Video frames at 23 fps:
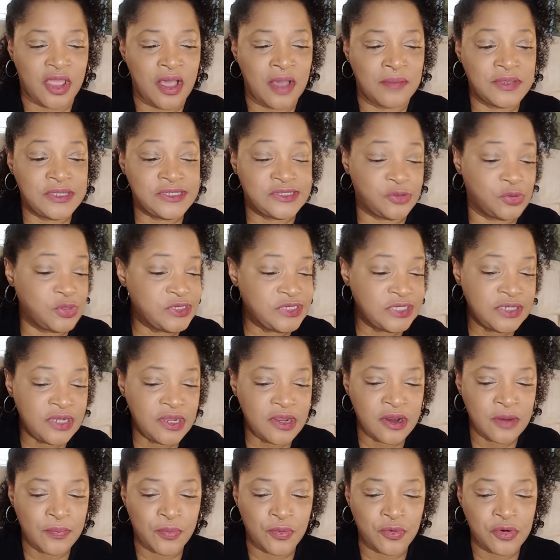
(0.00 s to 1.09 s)
He's in the
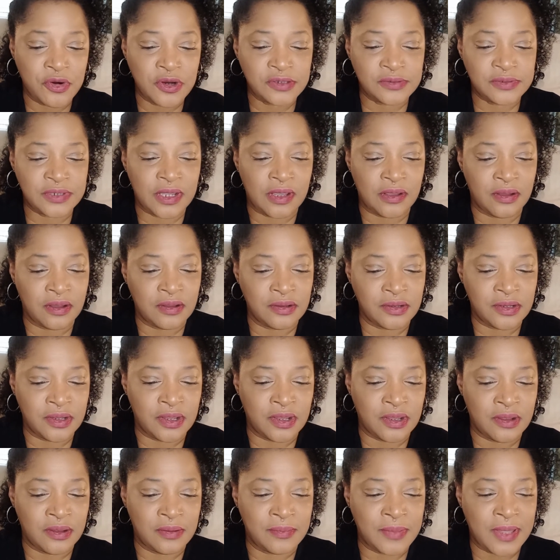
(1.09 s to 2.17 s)
airport,
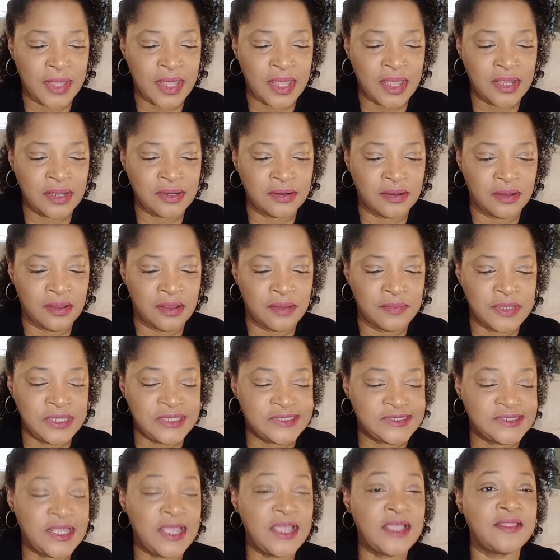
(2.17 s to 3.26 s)
he's
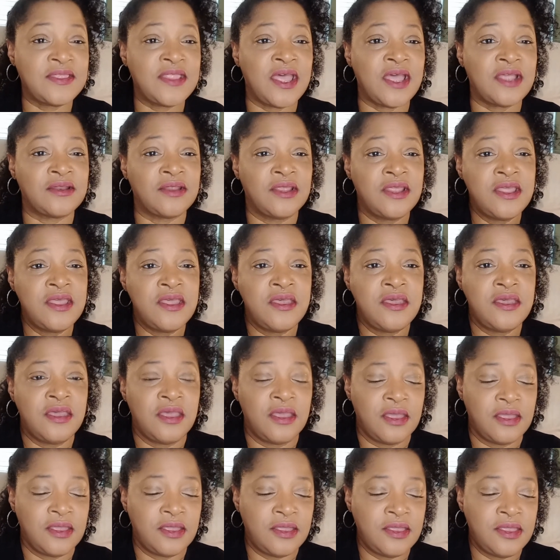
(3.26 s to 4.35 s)
saying that
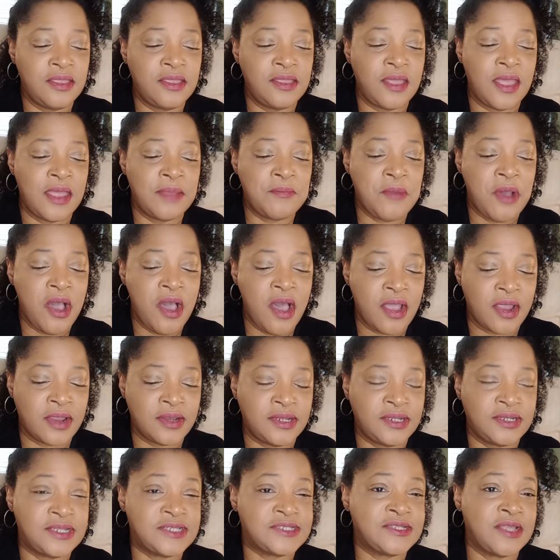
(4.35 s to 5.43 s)
he and
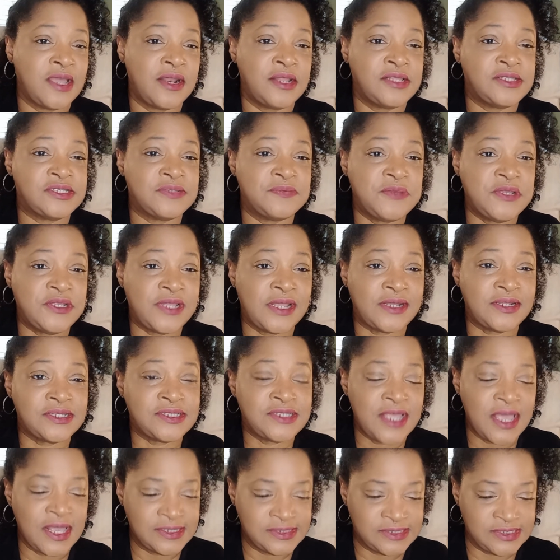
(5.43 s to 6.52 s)
Mahogany decided to meet at the
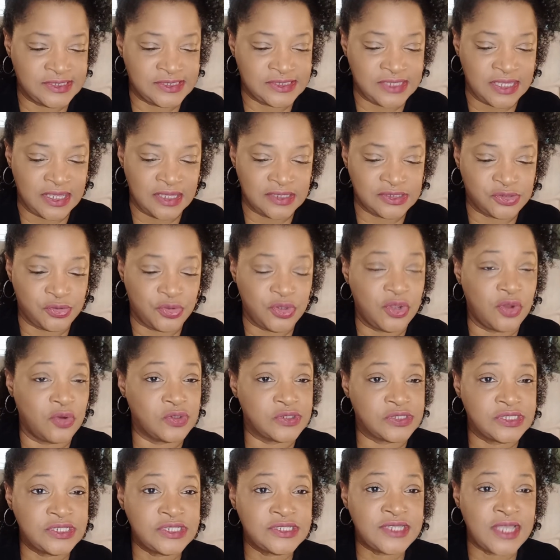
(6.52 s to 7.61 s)
taxi stand. So he goes
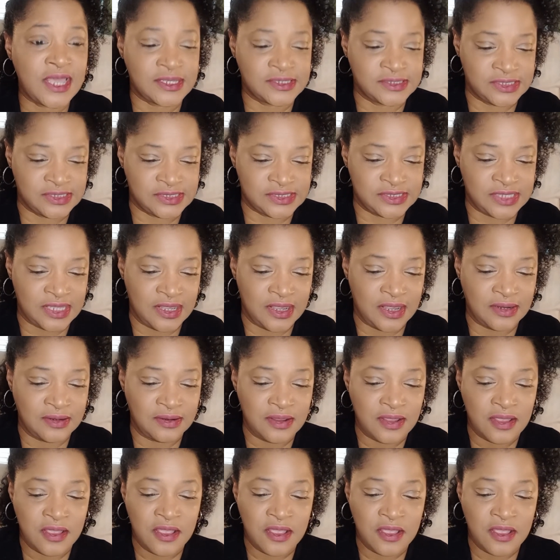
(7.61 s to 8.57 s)
to the taxi stand,